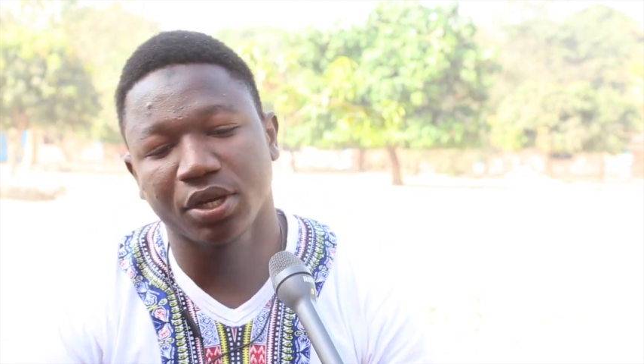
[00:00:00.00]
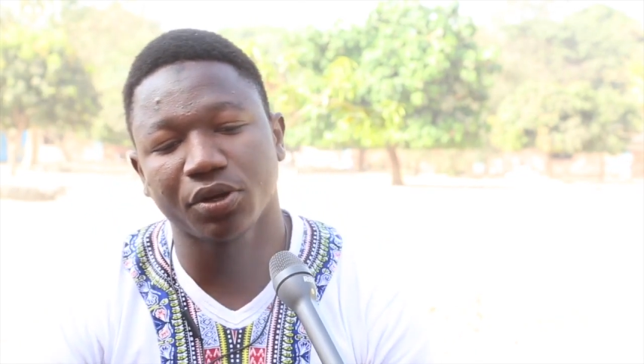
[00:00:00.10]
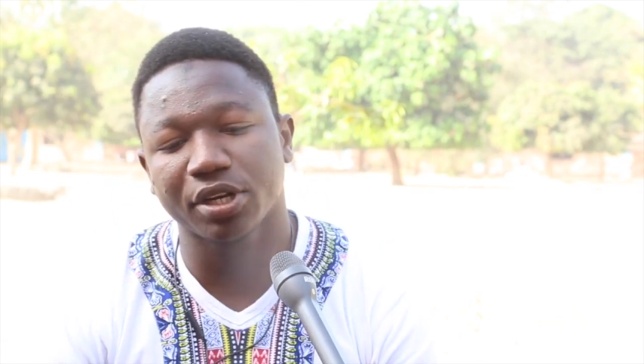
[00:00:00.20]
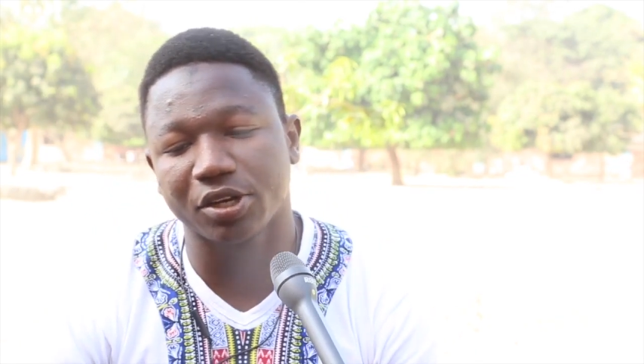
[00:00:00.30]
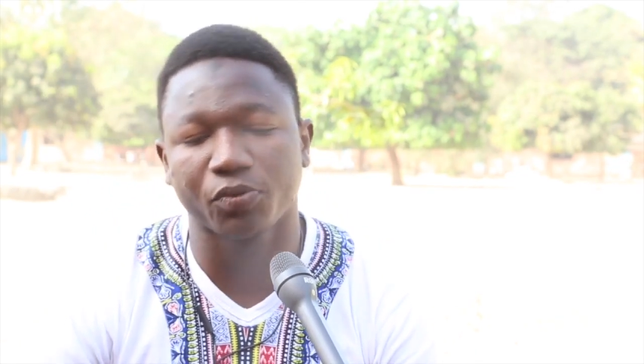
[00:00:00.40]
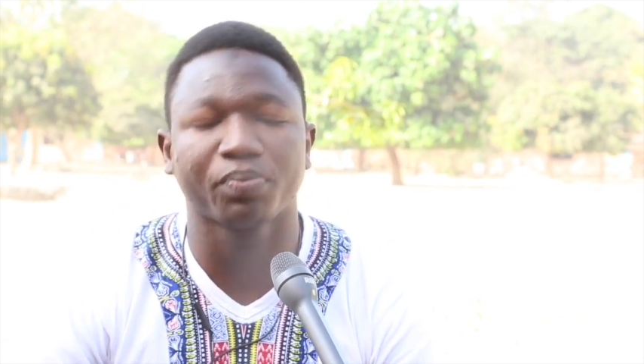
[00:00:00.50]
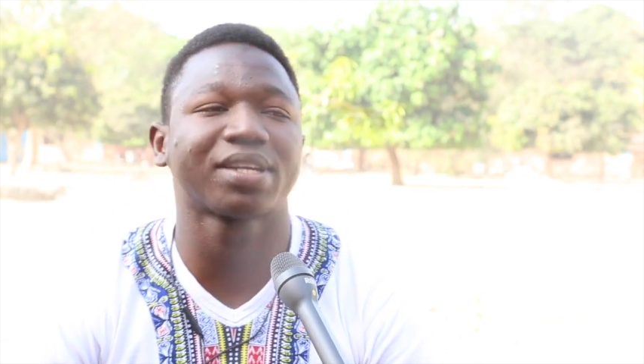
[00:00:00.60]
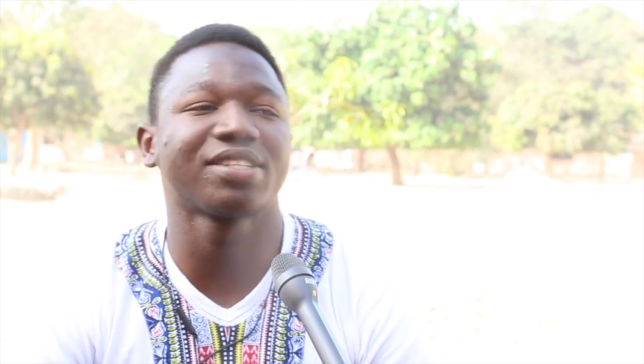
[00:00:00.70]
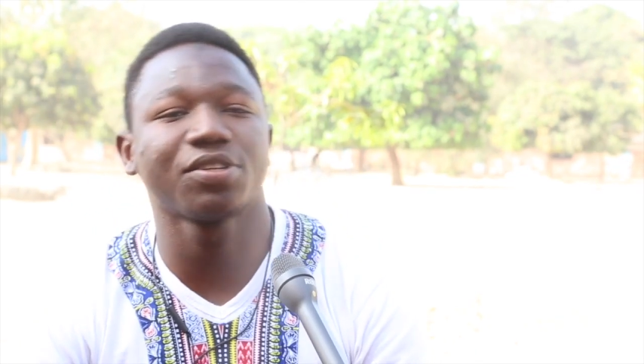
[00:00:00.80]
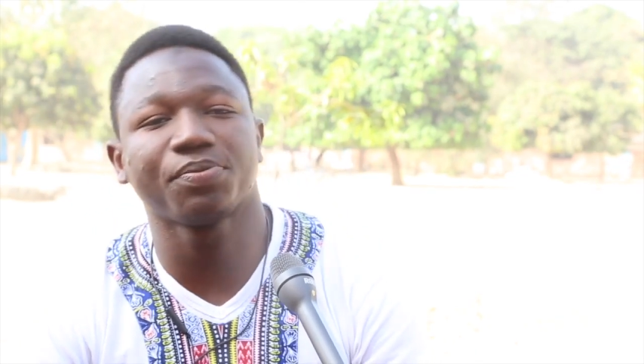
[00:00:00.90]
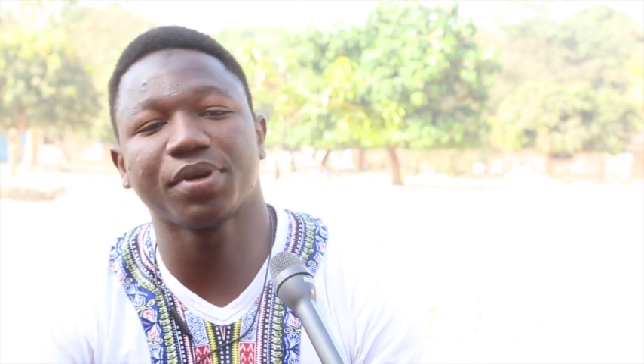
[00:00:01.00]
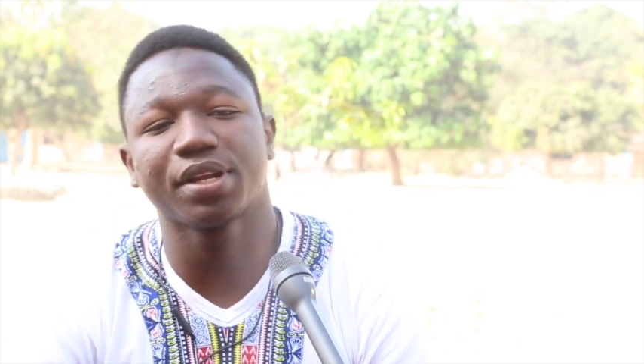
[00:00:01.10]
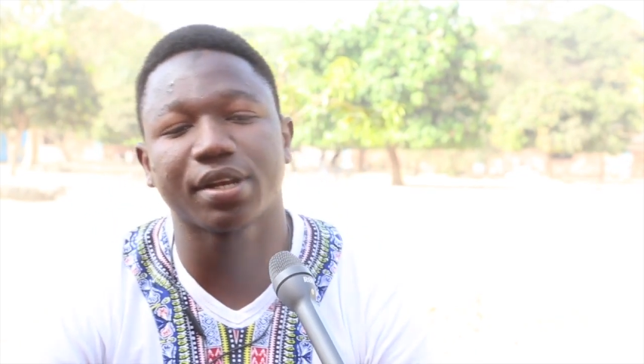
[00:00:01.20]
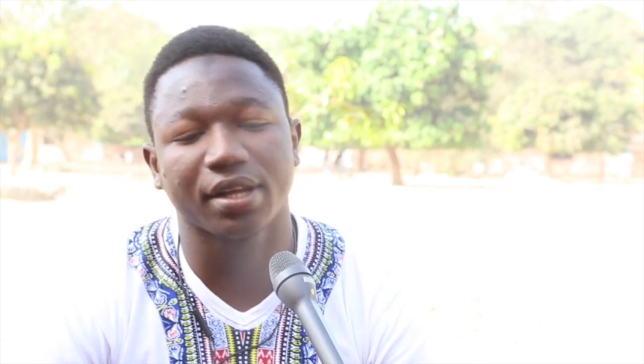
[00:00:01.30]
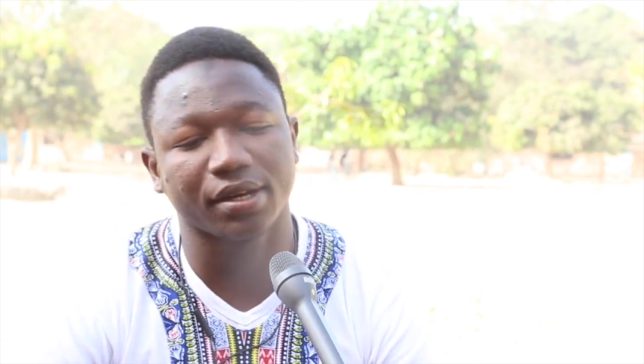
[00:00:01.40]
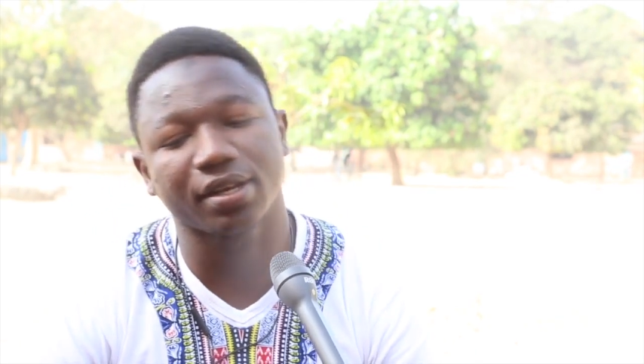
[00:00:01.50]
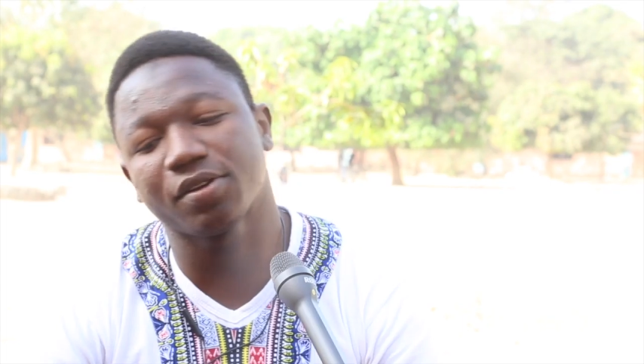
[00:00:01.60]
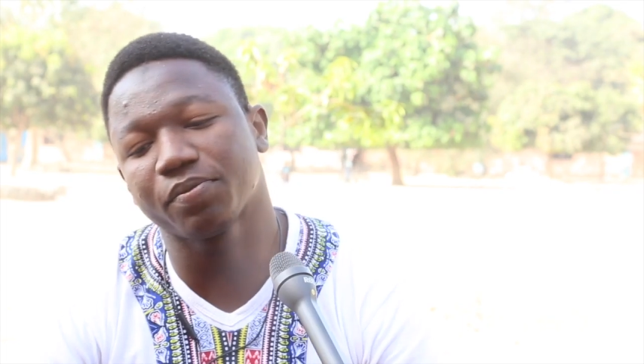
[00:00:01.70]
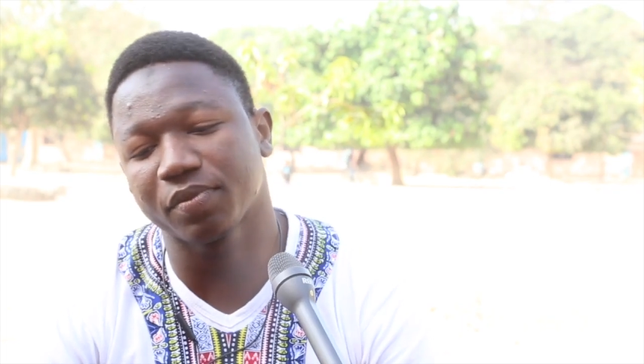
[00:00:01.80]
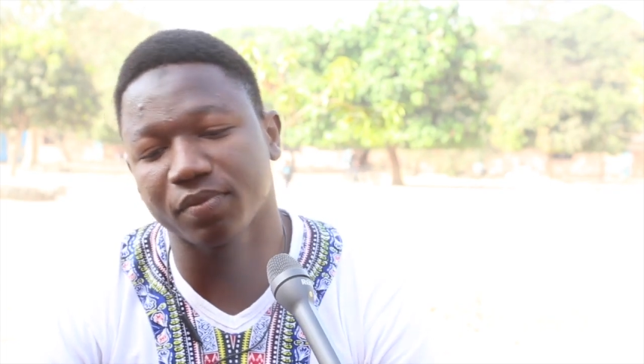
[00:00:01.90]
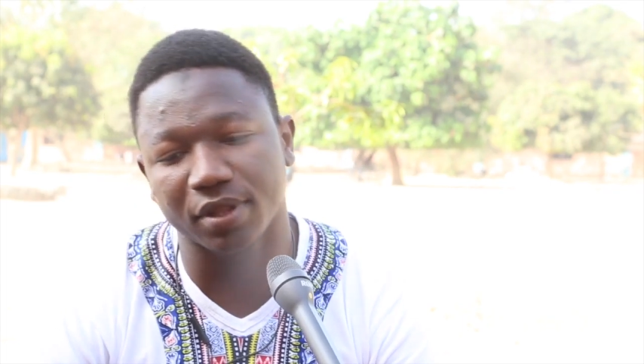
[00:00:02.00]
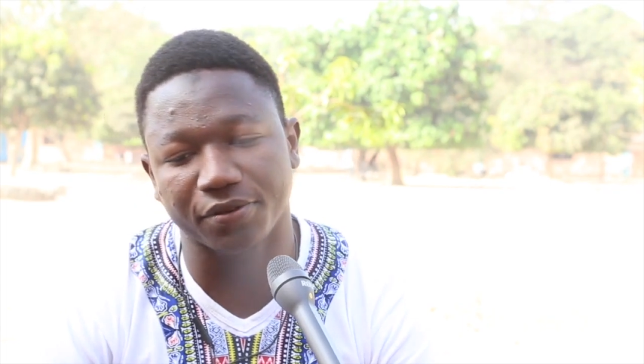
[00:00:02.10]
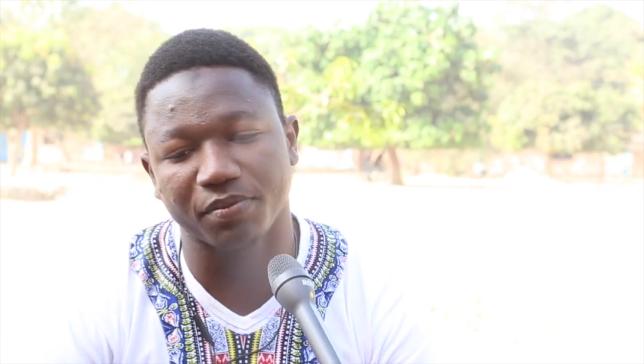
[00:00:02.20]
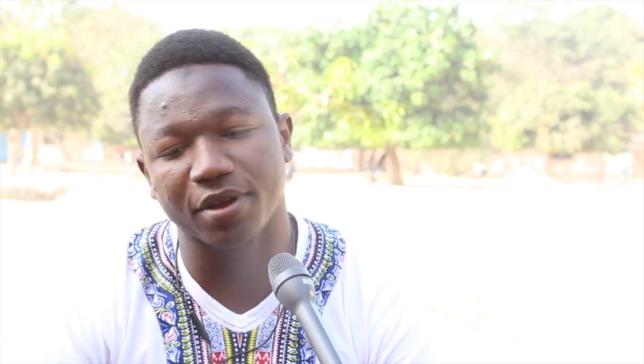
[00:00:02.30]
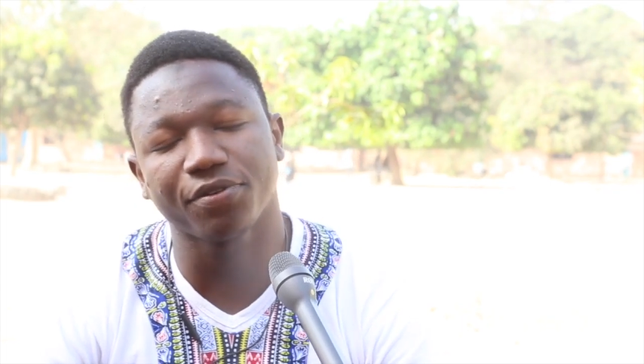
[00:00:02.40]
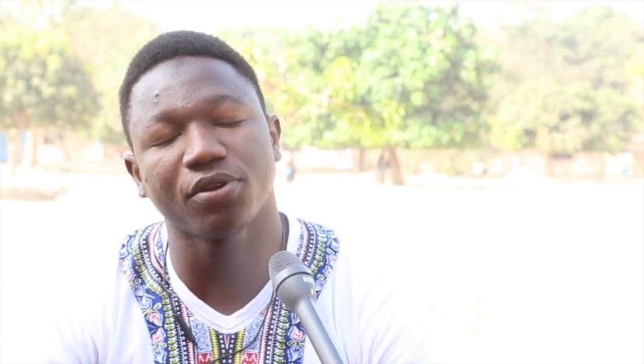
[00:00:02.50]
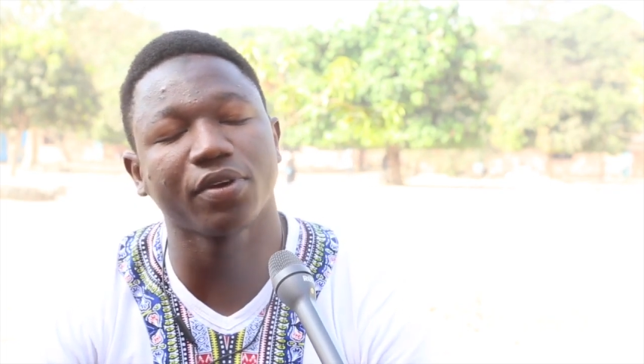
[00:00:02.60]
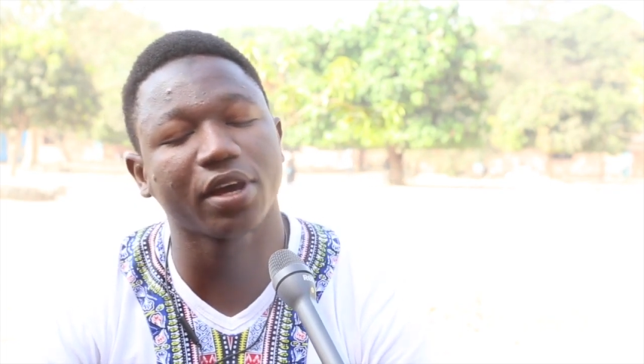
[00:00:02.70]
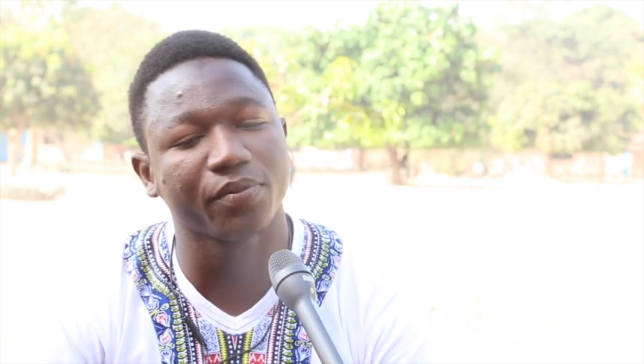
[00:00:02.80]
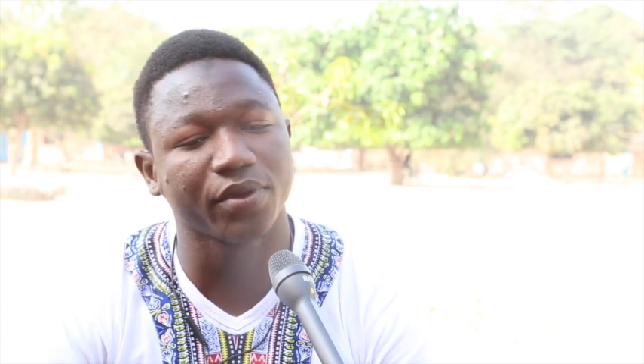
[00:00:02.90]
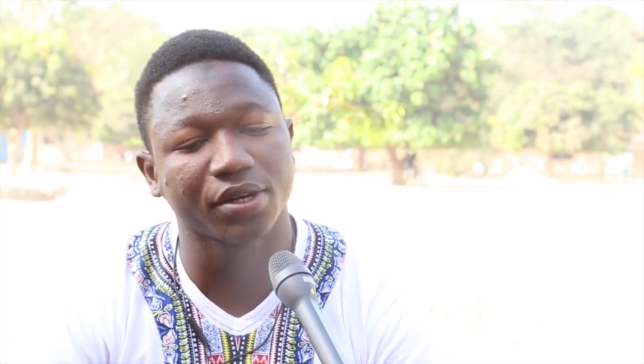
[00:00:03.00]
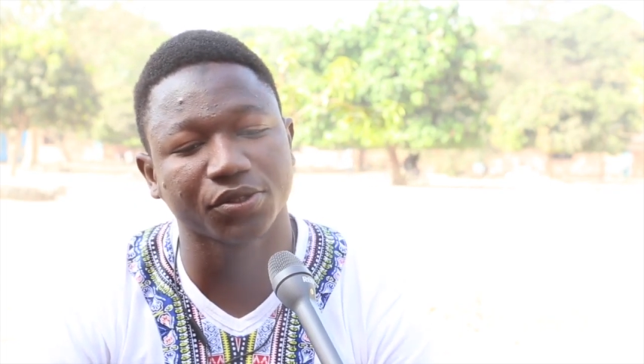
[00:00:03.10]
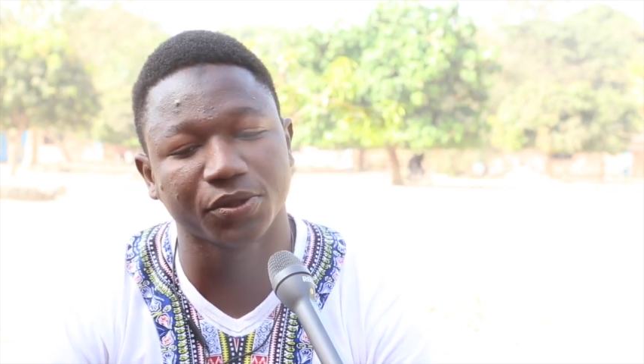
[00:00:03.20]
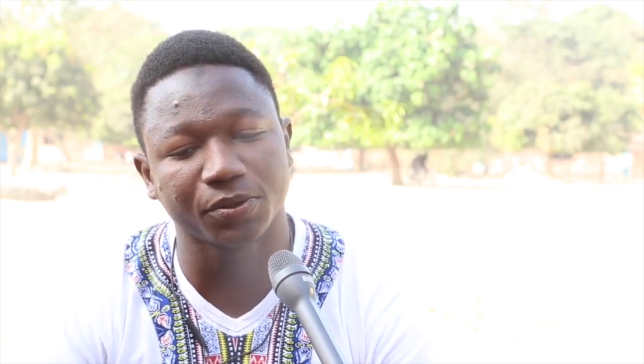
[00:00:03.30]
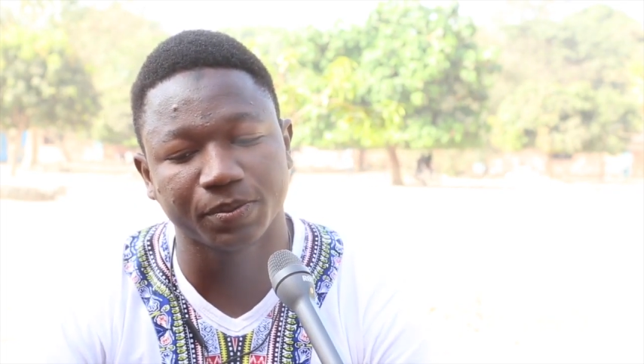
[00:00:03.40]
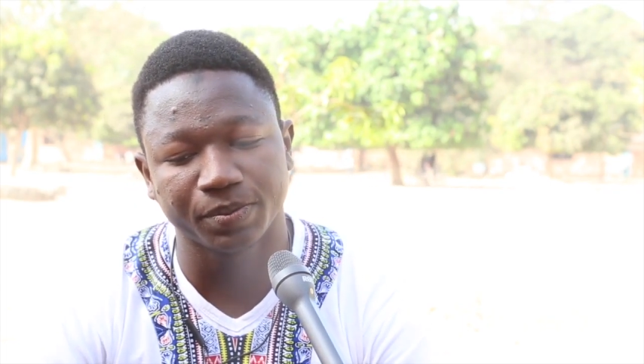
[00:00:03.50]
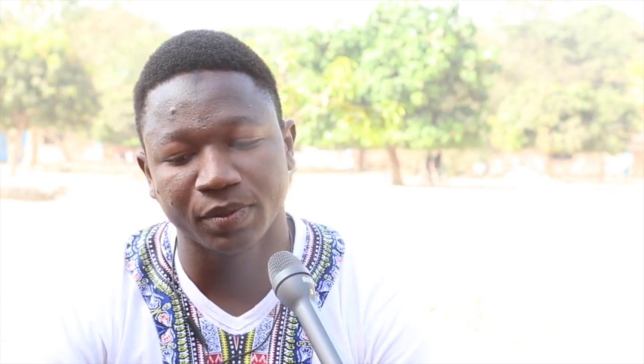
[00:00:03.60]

in order to participate and then help my fellow Gambians, you know,